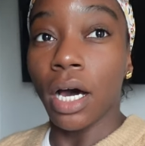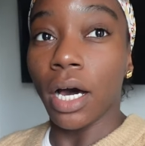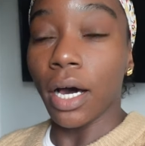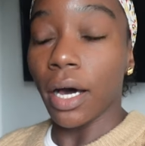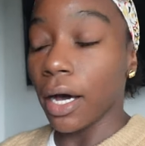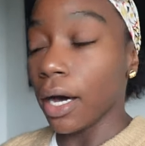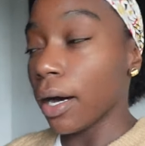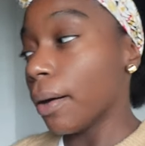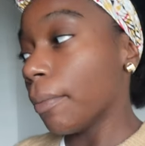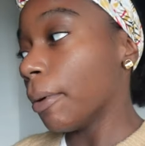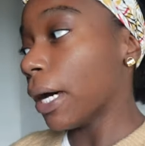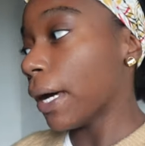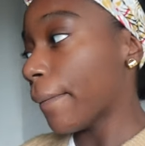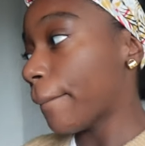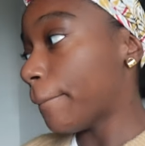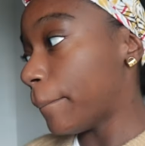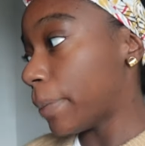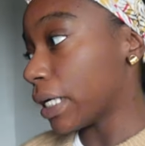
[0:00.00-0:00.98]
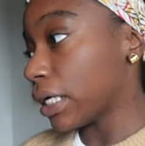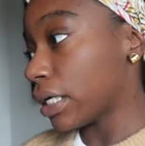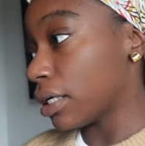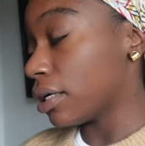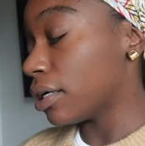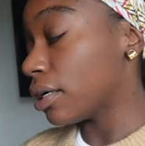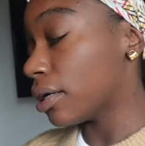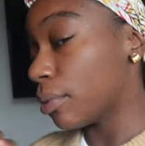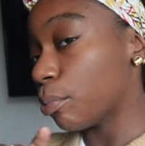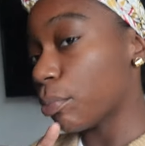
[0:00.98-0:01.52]
Um, but
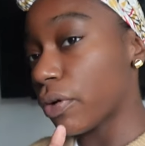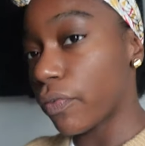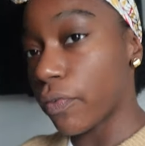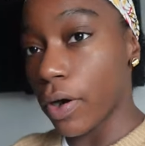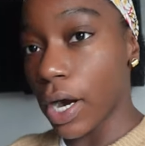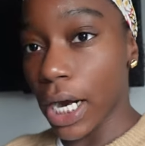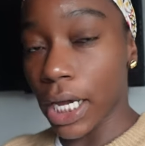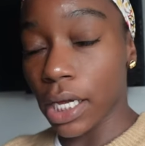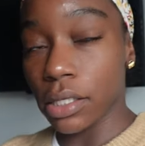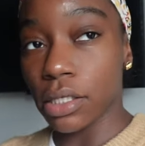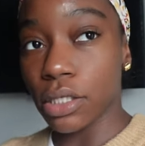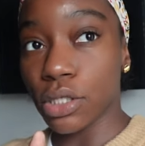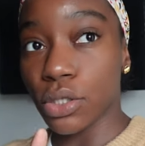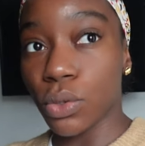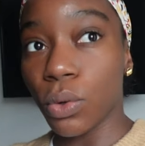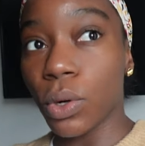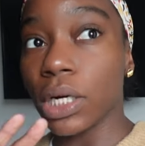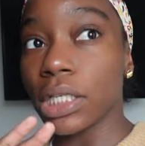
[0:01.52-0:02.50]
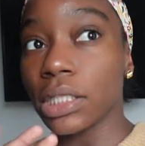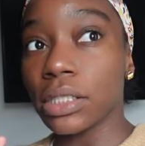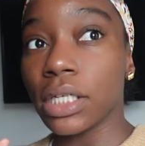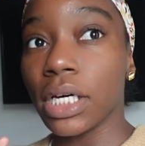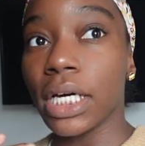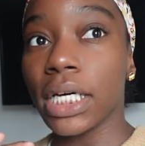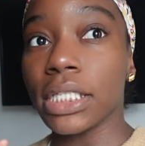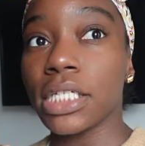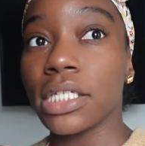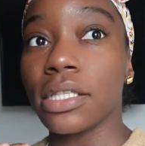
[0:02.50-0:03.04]
before I head to school, I need to
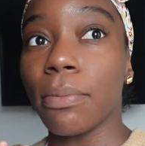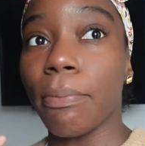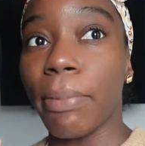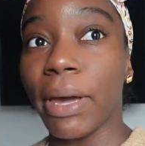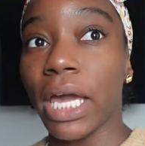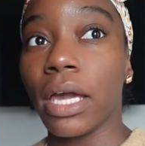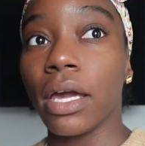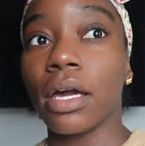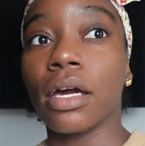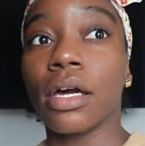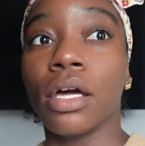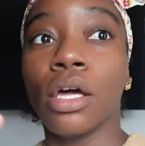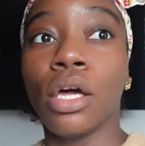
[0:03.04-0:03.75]
head to the bank